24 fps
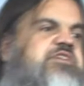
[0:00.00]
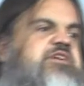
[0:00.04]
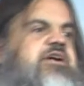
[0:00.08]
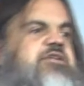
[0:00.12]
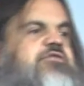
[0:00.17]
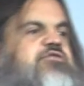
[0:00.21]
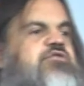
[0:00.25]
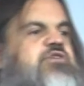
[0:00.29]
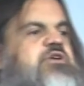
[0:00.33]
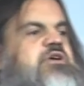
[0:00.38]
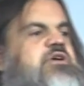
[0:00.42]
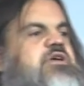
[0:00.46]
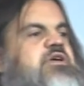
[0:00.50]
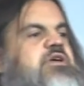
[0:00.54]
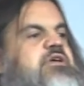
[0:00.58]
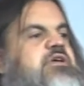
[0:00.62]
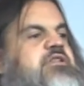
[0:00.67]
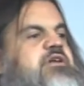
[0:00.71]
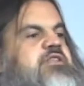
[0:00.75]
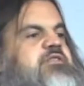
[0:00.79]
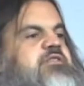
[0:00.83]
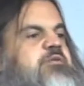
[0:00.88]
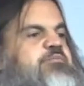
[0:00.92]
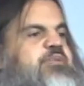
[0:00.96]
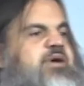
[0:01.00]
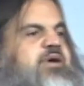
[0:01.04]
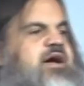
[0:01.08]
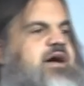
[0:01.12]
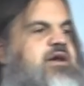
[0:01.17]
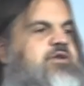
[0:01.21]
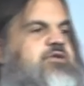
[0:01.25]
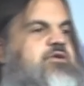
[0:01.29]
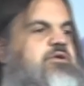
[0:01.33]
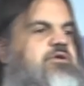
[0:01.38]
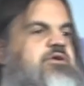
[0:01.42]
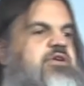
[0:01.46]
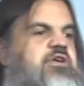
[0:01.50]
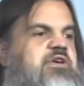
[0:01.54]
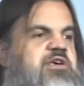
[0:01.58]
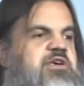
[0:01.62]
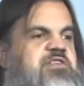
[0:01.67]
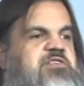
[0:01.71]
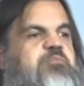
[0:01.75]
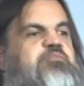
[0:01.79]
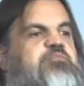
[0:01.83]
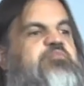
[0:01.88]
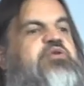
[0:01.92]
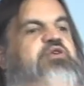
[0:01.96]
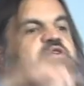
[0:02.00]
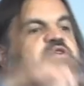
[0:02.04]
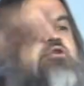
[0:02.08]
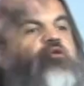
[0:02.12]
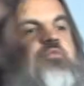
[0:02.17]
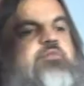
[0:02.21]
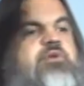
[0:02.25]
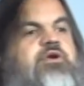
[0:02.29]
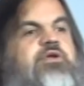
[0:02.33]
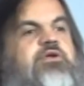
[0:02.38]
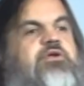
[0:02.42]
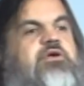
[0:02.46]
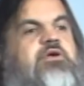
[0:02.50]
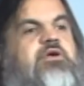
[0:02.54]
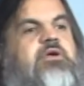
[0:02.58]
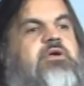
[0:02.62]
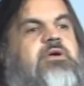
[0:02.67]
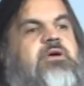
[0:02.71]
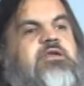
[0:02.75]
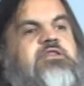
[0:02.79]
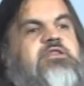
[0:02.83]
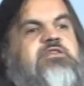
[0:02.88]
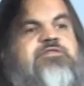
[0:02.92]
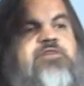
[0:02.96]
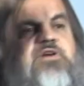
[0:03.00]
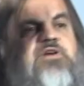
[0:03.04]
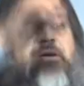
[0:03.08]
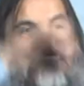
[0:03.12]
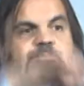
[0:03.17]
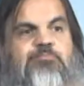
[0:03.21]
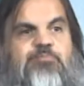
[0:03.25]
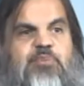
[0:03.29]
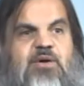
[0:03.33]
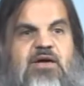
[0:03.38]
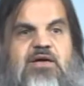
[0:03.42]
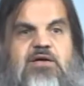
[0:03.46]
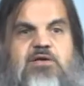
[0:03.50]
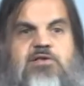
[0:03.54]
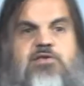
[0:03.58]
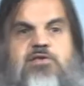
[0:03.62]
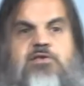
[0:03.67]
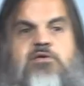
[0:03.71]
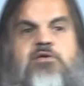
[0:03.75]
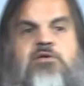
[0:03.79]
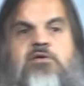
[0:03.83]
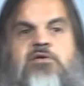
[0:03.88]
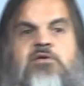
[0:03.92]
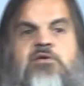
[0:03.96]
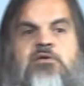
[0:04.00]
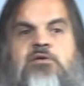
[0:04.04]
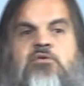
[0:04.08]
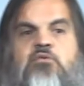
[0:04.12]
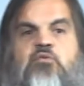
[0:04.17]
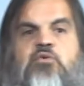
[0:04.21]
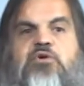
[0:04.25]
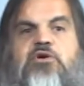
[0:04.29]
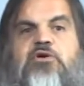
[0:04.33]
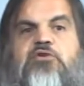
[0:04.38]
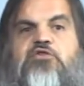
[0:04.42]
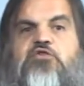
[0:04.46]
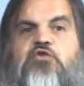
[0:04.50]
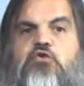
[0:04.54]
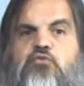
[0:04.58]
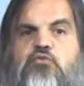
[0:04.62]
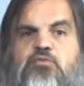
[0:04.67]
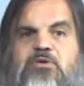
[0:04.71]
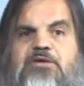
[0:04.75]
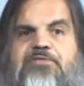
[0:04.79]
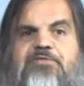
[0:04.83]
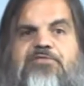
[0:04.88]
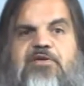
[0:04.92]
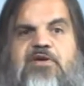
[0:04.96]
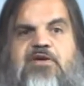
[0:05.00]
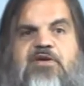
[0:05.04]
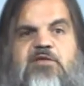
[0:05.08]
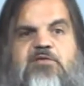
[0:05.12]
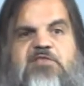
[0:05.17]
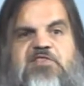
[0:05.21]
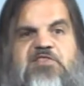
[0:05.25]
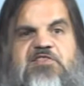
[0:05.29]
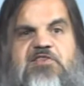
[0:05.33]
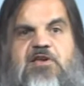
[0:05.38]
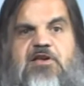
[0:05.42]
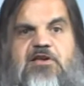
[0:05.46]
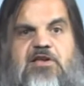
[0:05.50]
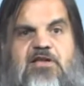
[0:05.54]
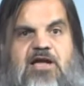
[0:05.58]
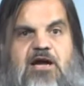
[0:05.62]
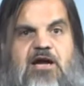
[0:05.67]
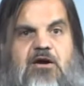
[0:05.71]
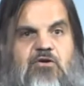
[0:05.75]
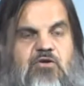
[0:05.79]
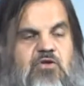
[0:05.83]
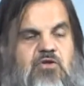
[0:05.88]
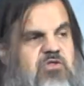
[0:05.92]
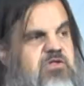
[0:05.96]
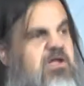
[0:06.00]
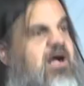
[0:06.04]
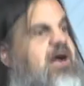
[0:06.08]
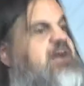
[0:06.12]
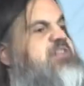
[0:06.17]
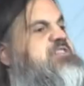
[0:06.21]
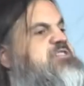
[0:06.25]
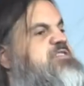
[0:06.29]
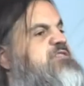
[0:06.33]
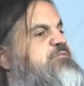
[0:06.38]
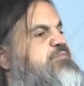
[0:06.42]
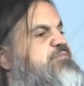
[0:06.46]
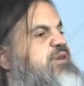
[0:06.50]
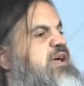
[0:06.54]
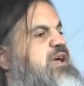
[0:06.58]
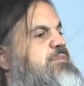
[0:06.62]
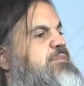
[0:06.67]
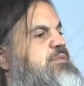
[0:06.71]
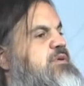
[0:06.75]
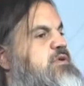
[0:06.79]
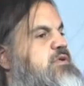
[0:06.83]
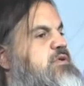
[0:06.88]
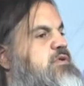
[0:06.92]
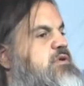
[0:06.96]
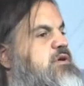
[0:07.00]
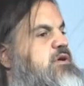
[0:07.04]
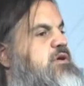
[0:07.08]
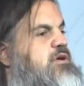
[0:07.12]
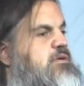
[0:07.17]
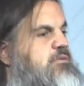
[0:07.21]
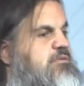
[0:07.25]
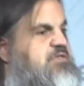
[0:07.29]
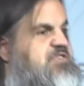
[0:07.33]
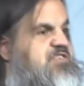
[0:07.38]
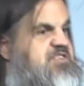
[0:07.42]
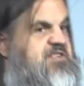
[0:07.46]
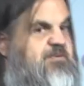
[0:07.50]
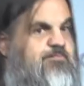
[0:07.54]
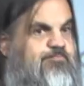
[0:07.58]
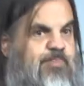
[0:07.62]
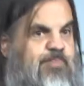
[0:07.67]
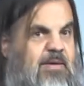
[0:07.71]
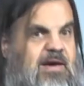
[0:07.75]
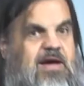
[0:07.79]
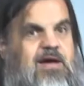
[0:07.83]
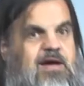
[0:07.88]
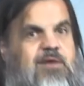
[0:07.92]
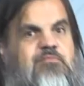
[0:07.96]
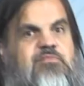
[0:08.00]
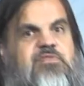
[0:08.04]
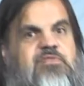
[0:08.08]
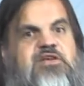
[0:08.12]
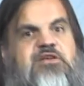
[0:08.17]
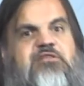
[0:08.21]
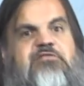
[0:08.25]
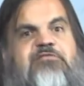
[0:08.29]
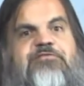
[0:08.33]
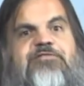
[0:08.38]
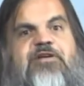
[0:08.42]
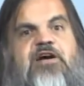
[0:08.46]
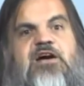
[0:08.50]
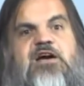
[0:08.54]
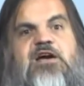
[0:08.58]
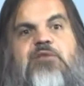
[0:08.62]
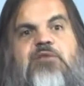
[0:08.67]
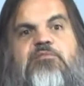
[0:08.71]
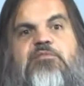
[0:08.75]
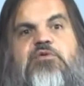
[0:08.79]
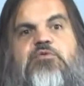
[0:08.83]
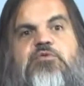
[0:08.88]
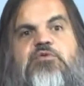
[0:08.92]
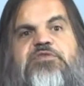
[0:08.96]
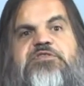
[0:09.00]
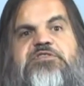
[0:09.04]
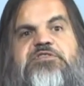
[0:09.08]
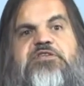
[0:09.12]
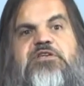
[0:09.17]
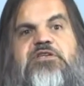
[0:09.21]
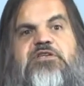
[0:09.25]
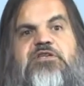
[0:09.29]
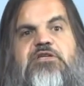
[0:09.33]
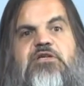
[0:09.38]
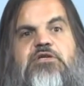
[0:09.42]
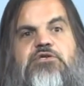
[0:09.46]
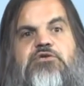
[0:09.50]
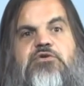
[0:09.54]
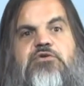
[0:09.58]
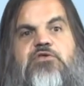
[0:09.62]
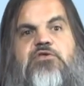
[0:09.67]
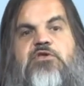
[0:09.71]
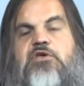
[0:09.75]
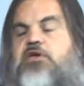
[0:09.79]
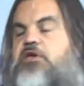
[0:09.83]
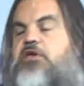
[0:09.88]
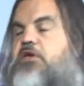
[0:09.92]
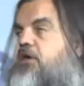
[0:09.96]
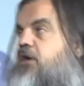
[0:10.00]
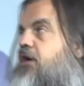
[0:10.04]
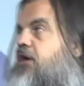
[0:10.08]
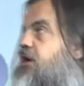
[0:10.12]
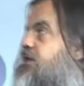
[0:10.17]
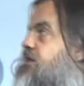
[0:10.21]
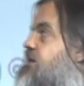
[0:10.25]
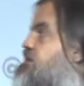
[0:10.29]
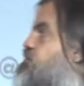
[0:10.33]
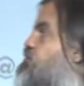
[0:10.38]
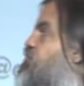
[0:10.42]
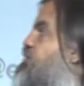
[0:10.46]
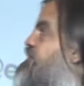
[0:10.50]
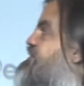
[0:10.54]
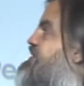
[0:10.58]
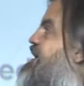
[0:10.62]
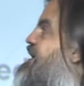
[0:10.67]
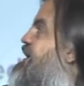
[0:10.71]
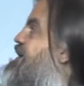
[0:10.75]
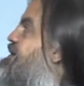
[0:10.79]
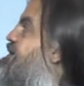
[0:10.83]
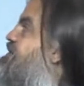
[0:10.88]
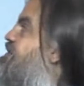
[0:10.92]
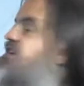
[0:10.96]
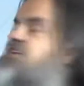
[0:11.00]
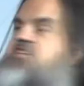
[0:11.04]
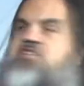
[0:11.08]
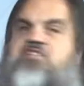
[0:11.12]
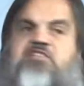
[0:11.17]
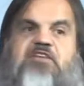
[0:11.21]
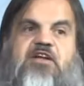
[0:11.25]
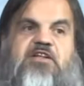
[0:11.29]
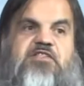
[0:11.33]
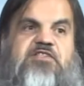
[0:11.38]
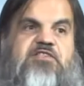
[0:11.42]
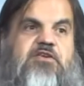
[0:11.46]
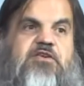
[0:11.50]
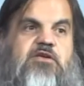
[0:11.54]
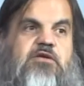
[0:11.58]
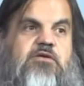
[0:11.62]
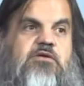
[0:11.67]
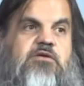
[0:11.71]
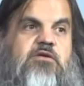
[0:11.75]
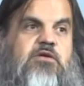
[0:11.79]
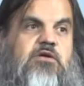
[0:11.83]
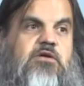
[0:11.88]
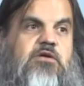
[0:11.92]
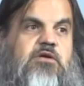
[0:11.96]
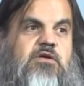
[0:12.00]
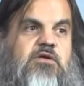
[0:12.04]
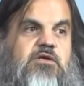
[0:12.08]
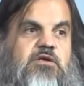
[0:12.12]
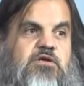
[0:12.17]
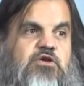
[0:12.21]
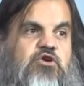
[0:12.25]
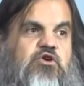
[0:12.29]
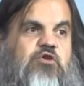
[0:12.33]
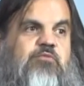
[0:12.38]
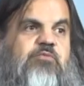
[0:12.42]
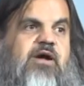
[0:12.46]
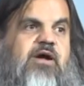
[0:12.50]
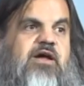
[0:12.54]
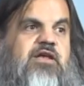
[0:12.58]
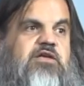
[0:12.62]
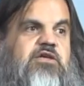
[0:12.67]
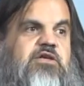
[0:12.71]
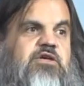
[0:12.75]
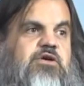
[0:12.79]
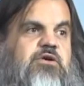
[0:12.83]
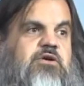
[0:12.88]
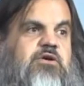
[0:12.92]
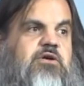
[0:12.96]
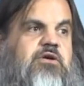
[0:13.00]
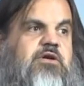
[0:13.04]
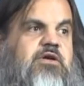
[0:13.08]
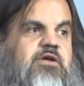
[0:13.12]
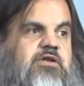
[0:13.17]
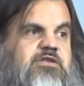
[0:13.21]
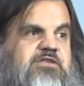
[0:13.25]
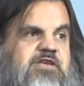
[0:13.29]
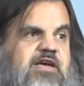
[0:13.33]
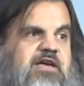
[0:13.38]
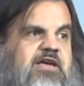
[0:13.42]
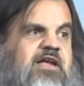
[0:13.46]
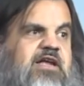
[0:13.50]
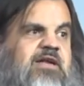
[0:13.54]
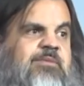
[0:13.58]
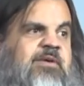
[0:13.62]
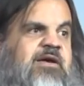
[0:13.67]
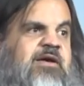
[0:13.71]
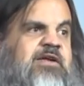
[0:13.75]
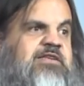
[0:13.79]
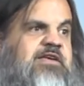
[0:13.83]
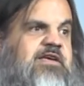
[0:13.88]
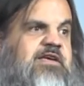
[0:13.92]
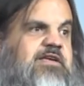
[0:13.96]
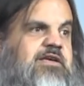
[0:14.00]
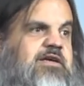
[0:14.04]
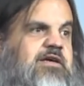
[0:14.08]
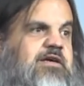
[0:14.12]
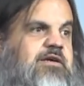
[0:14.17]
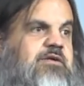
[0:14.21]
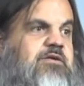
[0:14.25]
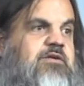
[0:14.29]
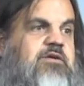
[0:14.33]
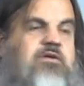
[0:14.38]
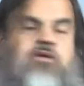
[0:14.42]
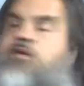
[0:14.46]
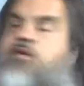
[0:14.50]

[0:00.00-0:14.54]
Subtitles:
country that the pattern is a pyramid. At the very base, we are terrific at sending out lots of babies. We spam the environment with teenagers. And then mortality sets in year by year, decade by decade.